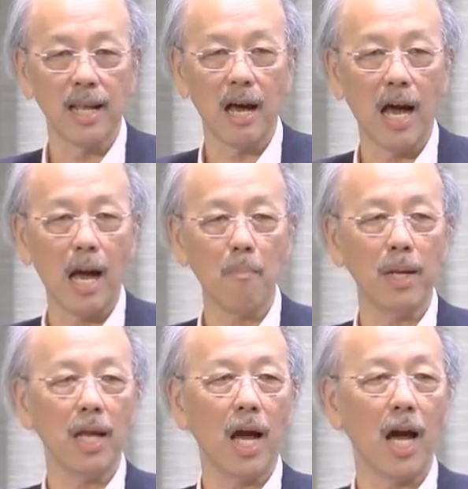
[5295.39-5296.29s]
Now, how
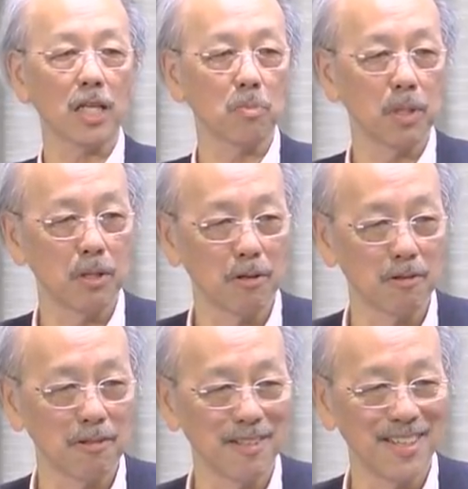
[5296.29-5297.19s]
many
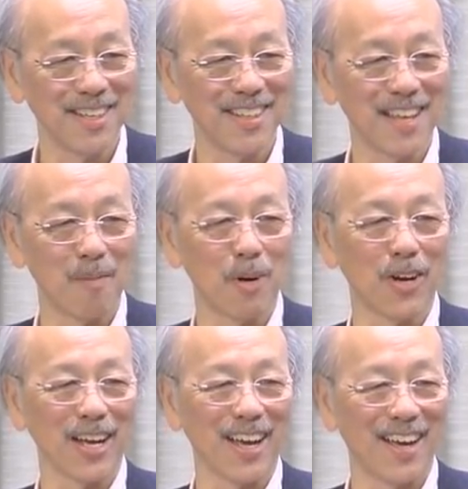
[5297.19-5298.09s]
hospitals in
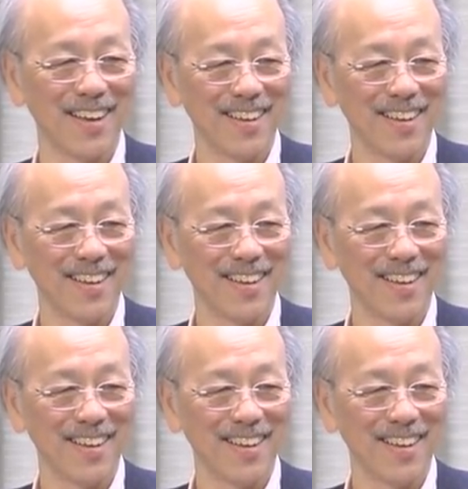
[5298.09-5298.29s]
America?